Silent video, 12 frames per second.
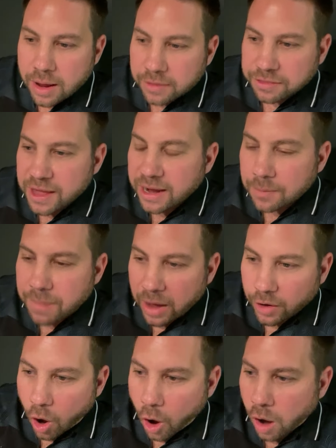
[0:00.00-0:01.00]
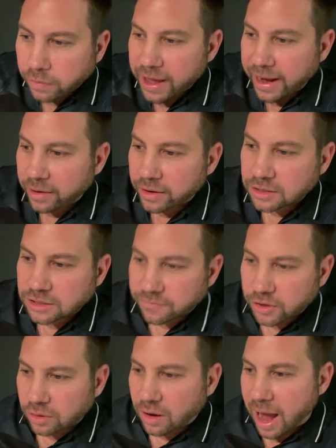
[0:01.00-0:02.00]
Think about all the areas of
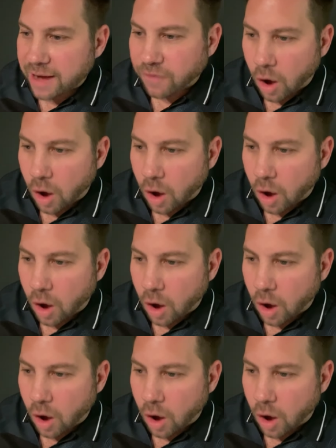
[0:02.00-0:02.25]
your life,